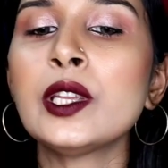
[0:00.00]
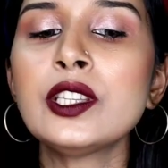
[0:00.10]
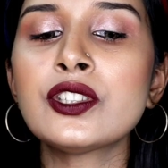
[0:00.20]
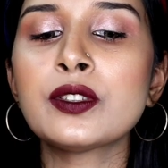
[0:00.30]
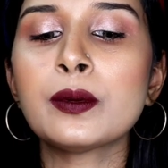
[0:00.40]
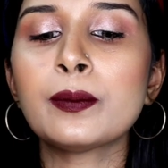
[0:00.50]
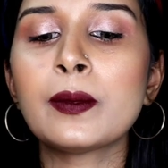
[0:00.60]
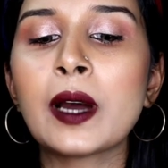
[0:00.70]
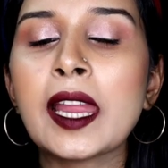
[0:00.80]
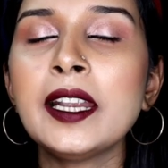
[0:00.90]
which
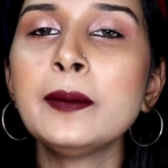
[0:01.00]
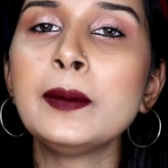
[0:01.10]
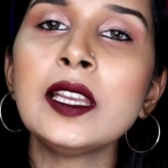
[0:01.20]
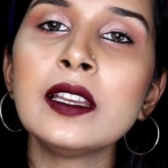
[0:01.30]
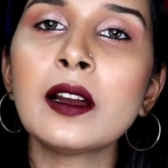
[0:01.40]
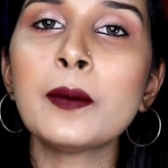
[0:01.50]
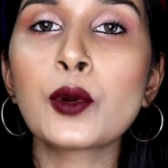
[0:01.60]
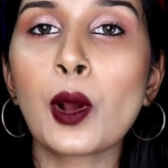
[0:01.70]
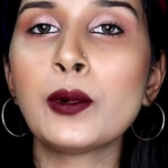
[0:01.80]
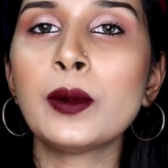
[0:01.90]
might be a
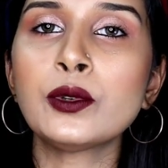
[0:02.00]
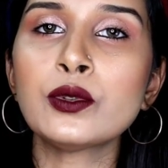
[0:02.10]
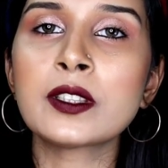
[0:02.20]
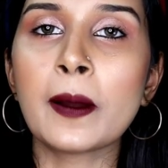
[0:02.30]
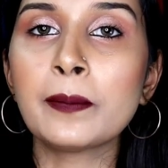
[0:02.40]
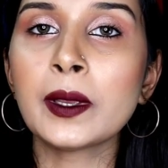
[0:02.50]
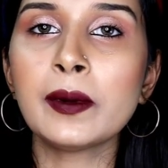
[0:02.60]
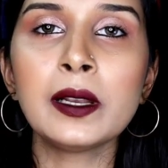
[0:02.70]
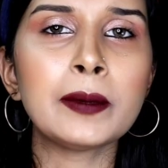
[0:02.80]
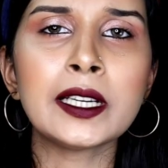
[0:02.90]
problem to some
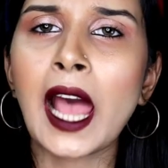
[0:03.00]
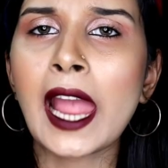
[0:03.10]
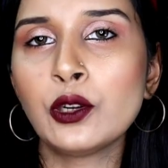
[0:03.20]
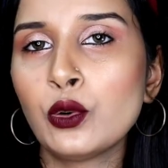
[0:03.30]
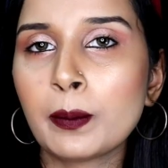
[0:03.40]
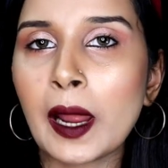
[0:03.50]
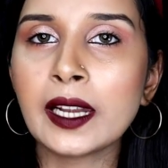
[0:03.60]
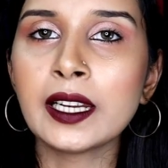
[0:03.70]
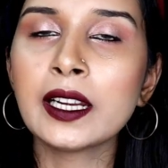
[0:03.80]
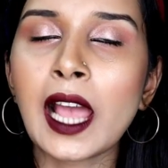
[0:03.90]
people, but I don't
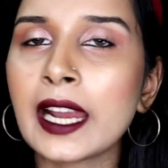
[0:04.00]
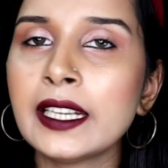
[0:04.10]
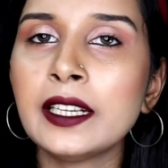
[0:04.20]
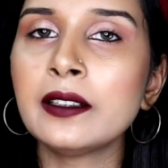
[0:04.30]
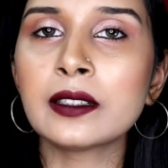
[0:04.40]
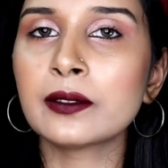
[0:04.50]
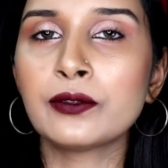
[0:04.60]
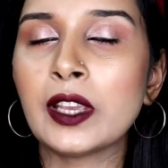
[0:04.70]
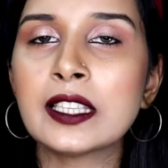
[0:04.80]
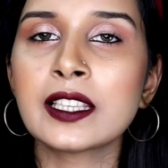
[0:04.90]
mind it. I didn't
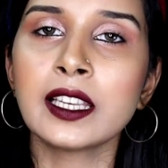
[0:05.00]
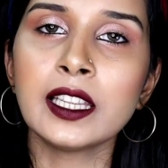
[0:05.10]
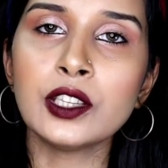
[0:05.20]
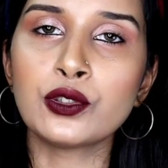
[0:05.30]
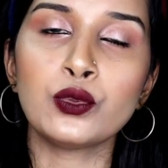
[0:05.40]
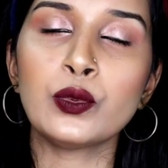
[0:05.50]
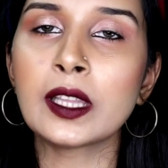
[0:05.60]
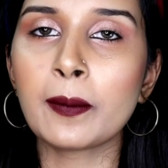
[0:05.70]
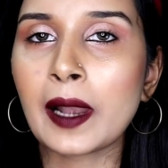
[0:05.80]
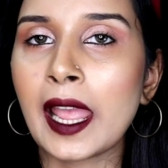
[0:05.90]
face any issue
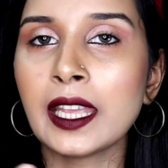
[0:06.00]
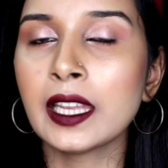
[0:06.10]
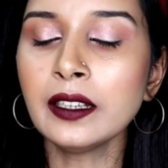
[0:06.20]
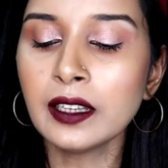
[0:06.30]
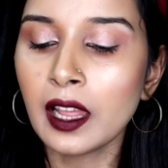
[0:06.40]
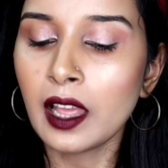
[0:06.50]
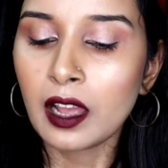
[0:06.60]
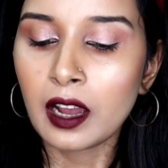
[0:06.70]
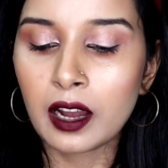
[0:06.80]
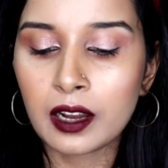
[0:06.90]
with applying it.
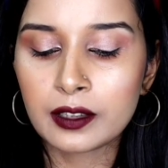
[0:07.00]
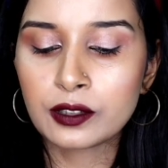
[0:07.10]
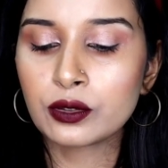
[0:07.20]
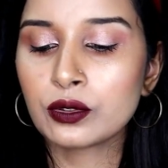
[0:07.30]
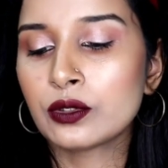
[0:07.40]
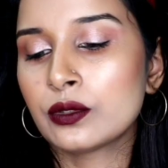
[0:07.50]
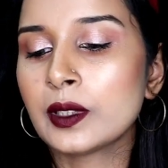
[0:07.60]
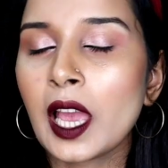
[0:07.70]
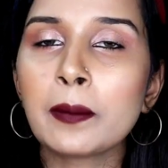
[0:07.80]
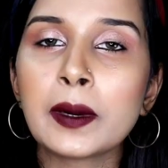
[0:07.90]

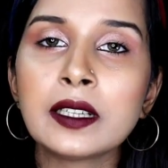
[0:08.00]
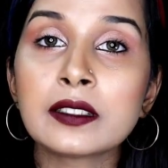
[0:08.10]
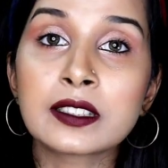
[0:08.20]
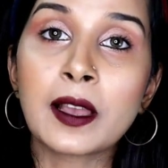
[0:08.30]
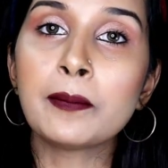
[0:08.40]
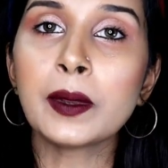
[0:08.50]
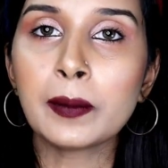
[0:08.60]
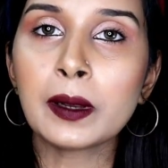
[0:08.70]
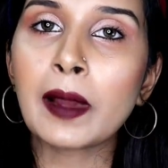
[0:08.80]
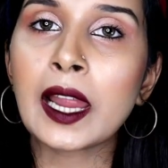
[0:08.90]
But some
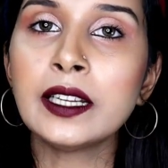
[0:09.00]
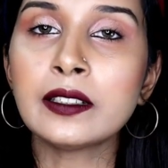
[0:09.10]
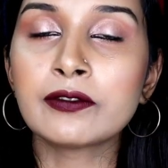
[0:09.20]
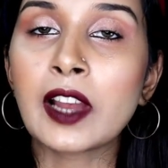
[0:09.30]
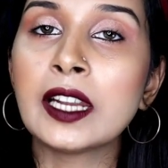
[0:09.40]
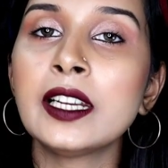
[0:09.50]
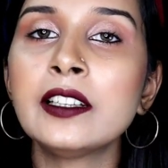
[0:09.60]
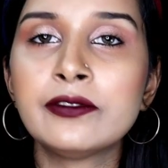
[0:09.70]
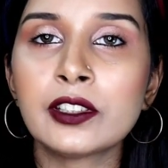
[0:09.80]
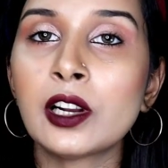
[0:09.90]
people might find
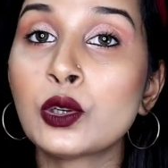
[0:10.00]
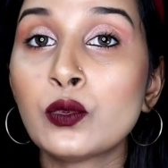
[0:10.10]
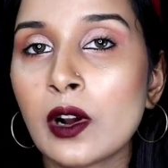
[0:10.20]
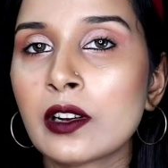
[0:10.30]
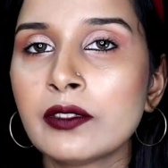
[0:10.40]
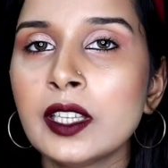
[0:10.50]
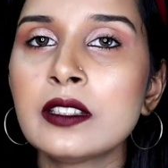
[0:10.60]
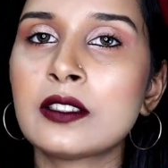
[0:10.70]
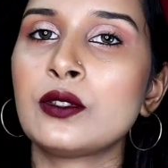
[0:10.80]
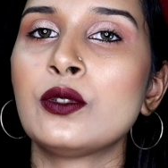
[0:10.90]
it difficult to work
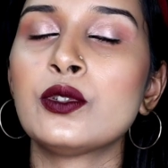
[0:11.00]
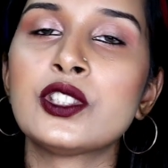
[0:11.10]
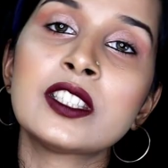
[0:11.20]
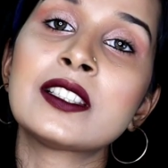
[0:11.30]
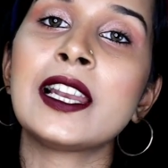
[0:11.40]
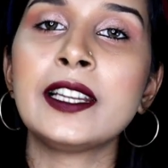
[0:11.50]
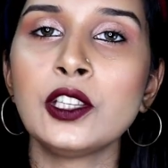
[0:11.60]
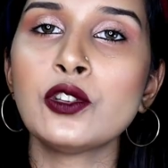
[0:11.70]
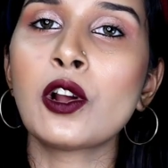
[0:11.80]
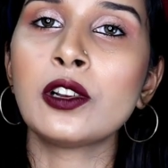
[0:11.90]
with. So just
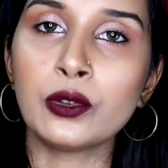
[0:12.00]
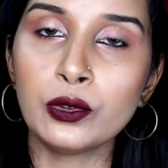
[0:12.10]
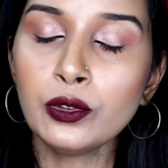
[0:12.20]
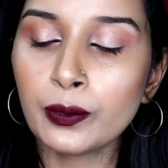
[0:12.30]
letting you all know.